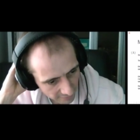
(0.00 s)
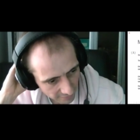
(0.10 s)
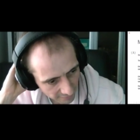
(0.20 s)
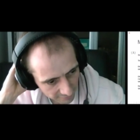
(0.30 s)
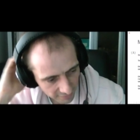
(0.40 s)

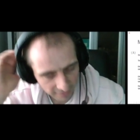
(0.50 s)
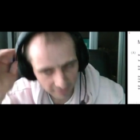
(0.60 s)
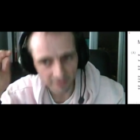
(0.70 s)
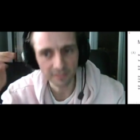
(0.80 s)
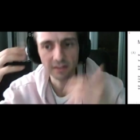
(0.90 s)
as
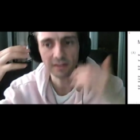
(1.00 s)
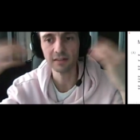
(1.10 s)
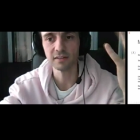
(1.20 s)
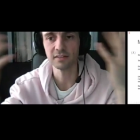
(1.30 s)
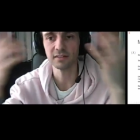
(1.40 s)

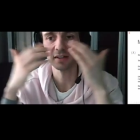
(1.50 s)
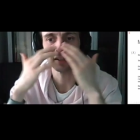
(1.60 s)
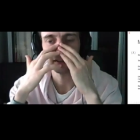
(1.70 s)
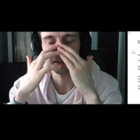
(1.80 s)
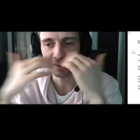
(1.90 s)

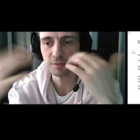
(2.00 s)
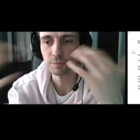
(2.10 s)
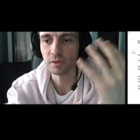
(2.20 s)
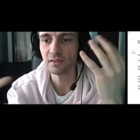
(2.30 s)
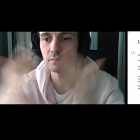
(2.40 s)
the
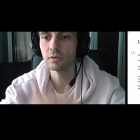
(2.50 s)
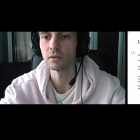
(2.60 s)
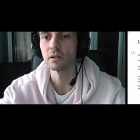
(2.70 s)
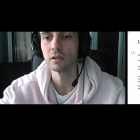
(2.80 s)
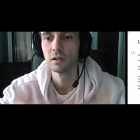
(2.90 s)

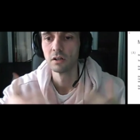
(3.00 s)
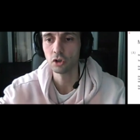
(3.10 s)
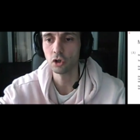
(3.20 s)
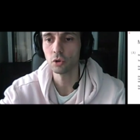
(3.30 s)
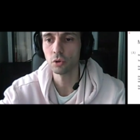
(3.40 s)
responsible
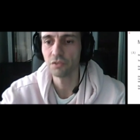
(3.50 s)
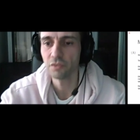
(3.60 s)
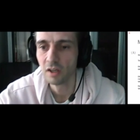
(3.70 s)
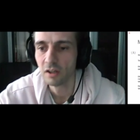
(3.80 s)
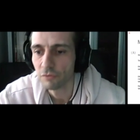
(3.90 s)
cause
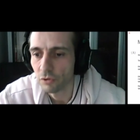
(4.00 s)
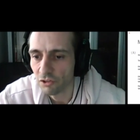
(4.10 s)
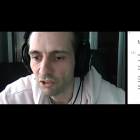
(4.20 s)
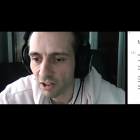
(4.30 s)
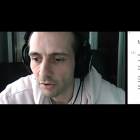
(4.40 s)
for
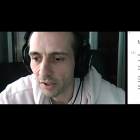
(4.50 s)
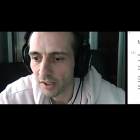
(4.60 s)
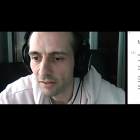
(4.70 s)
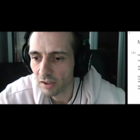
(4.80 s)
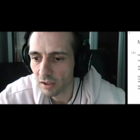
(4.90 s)

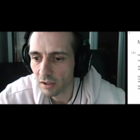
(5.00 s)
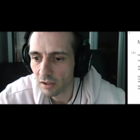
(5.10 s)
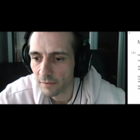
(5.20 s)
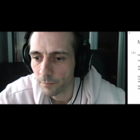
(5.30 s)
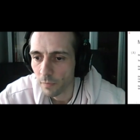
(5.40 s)
generating
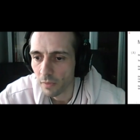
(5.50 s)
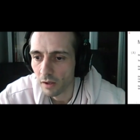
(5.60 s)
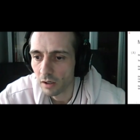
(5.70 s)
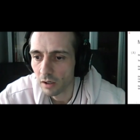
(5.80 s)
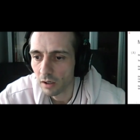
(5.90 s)

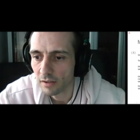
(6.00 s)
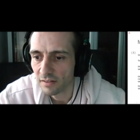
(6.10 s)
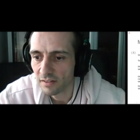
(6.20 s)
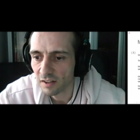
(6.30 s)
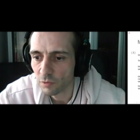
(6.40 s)

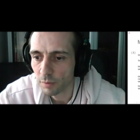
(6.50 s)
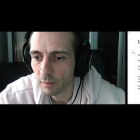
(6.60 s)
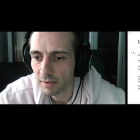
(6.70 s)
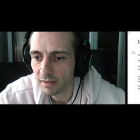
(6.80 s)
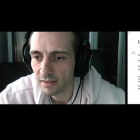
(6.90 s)
this
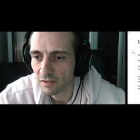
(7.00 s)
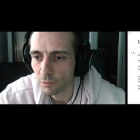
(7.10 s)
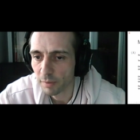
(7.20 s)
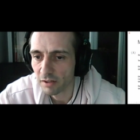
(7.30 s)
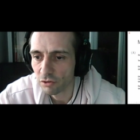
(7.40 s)
experimental
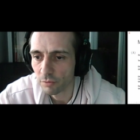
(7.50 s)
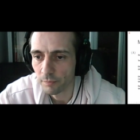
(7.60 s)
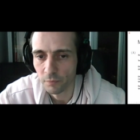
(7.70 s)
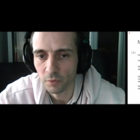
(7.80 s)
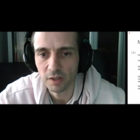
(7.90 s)
spectrum.
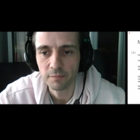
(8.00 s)
Okay.